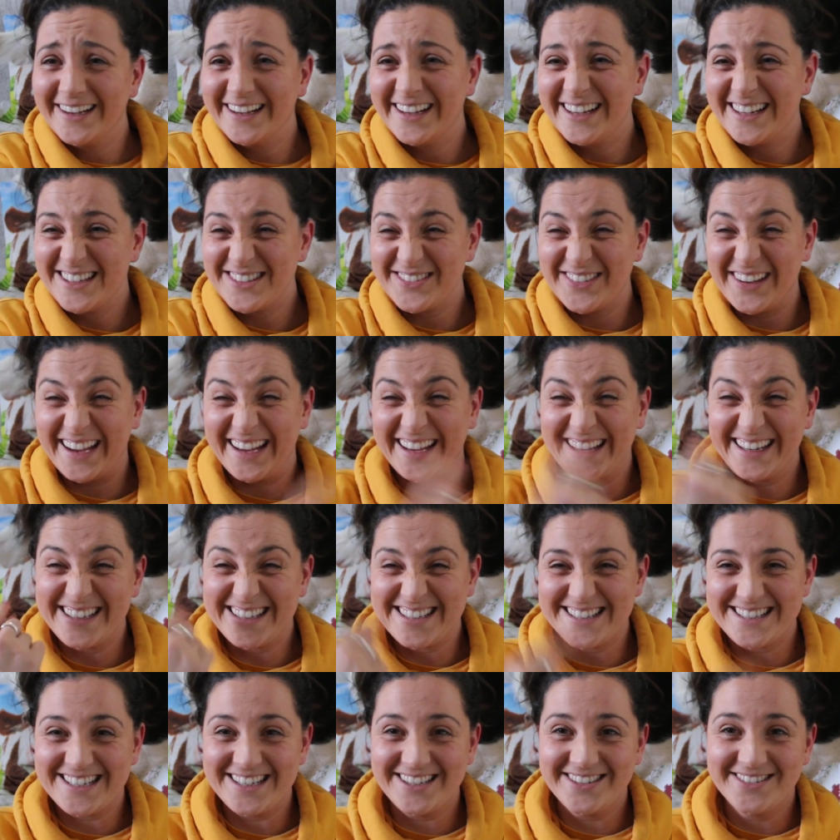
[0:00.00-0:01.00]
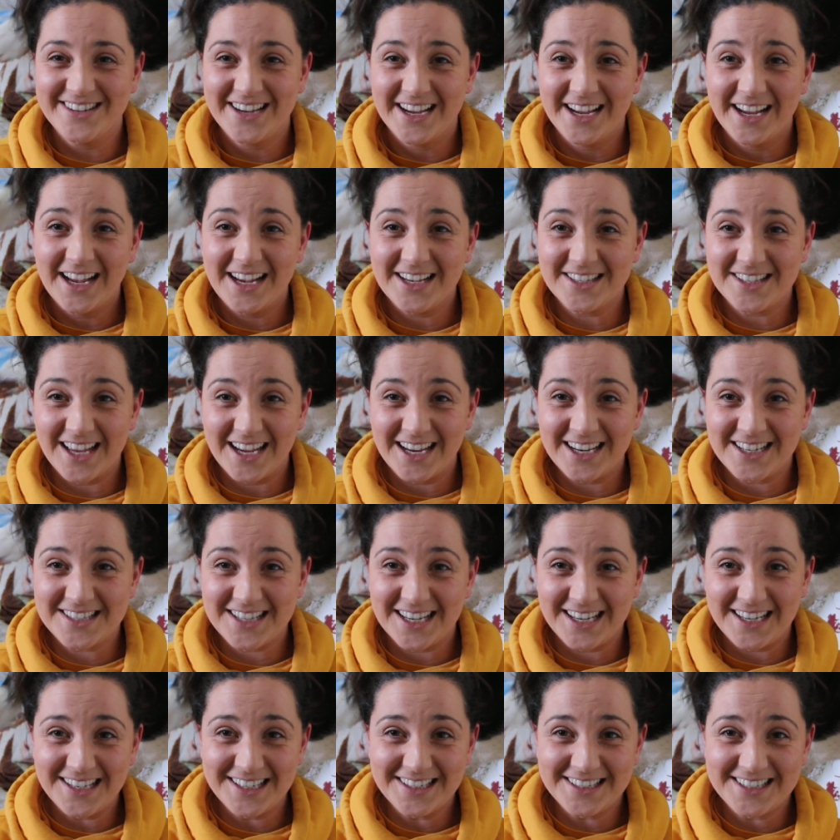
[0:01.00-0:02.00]
He's fucking his tail. Is that
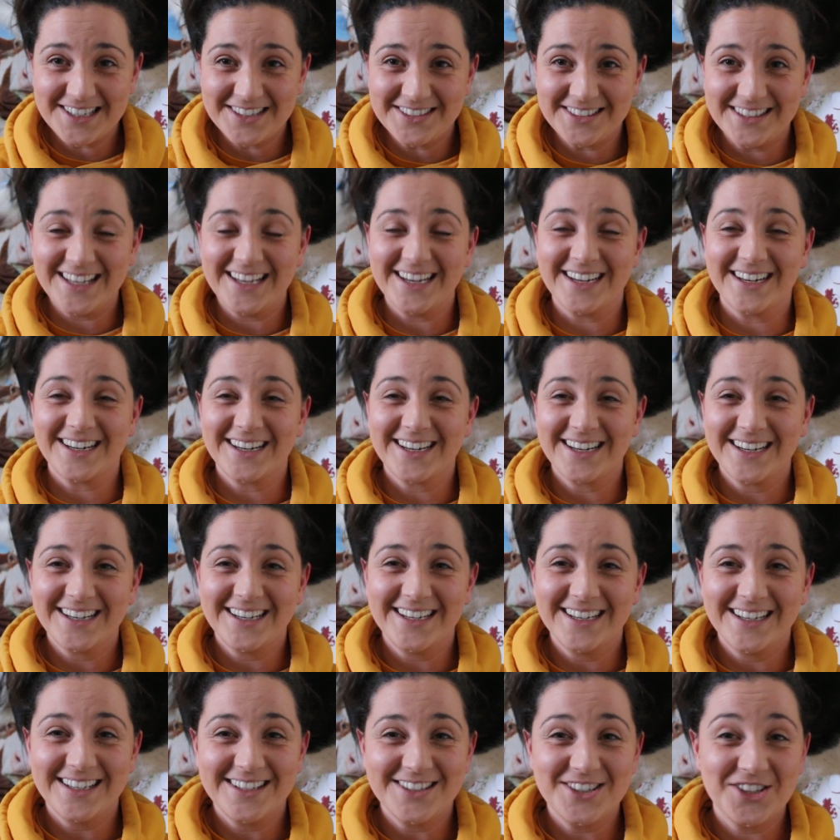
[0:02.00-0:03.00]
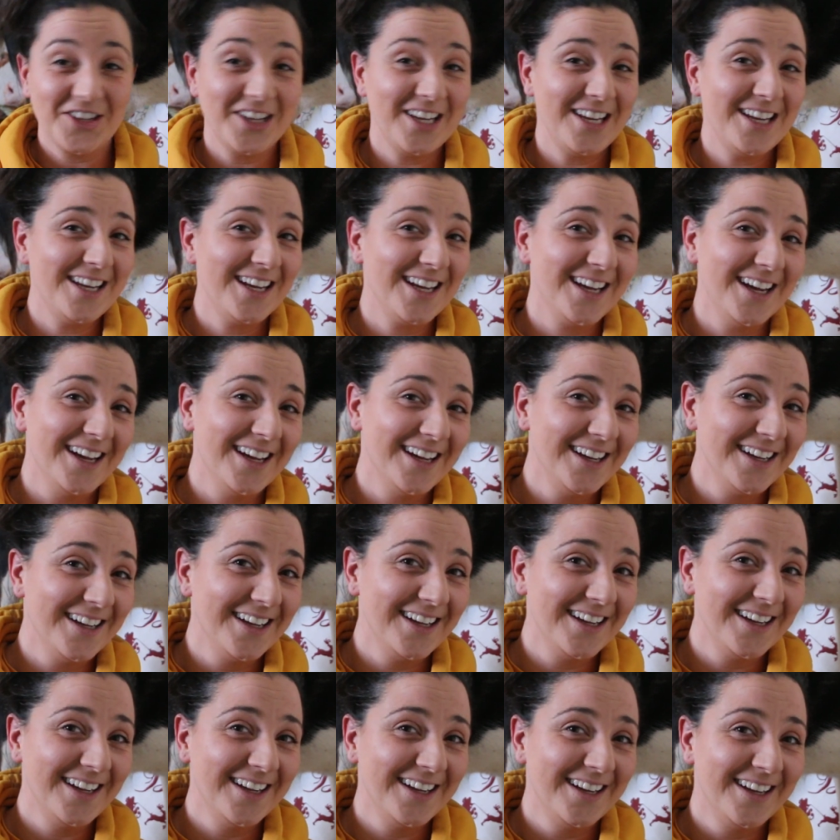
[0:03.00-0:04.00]
excited down there? Do you like it?
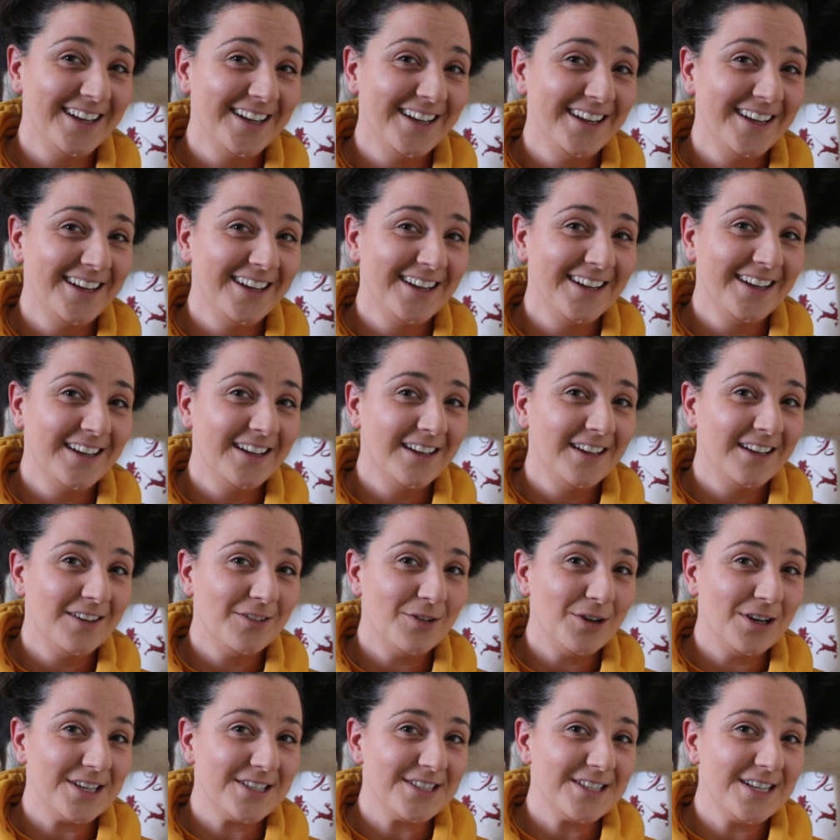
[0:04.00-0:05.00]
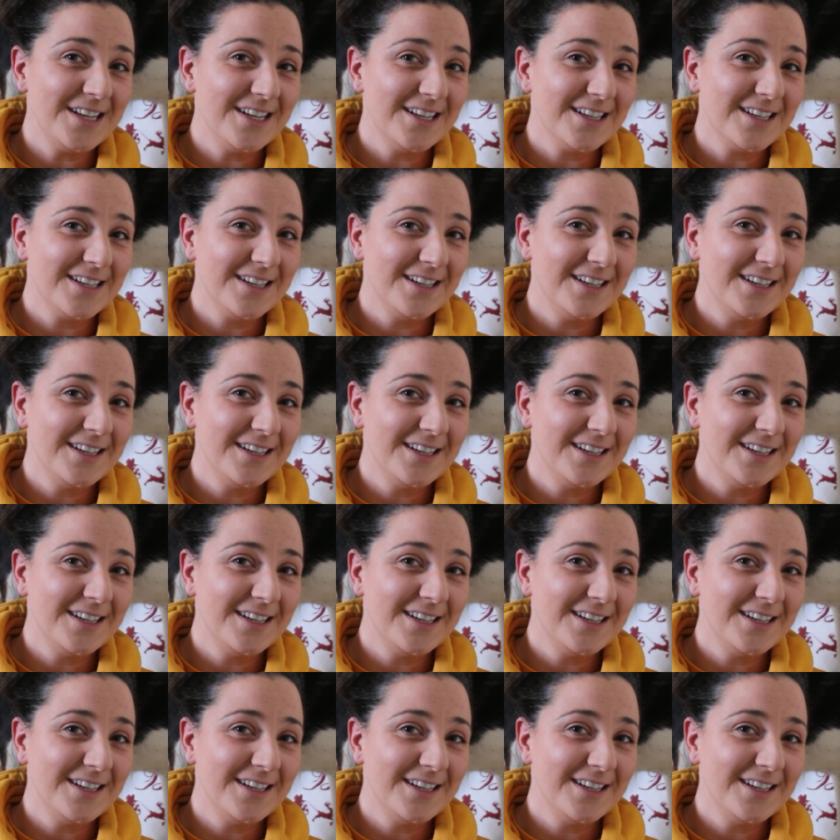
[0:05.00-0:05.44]
What is it?